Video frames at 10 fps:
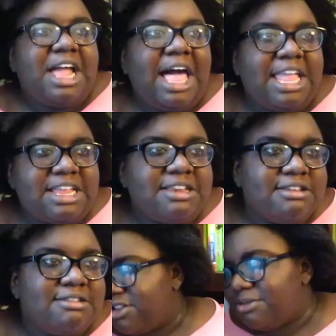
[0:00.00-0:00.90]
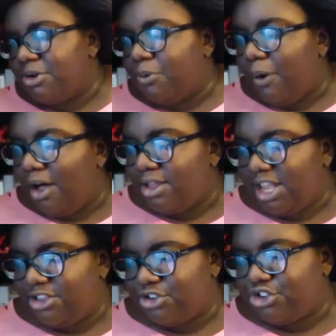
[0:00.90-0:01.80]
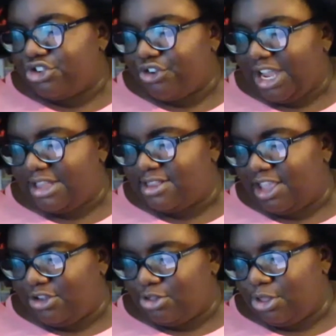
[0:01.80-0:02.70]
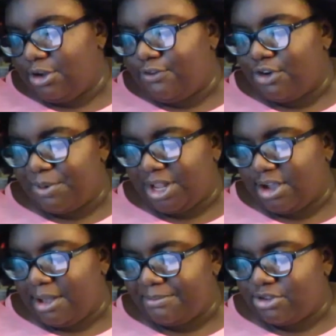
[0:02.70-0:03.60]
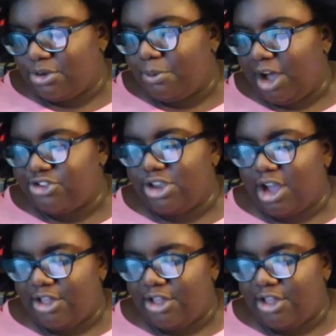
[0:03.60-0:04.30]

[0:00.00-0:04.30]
9. What are some qualities or traits that you look for when it comes to watching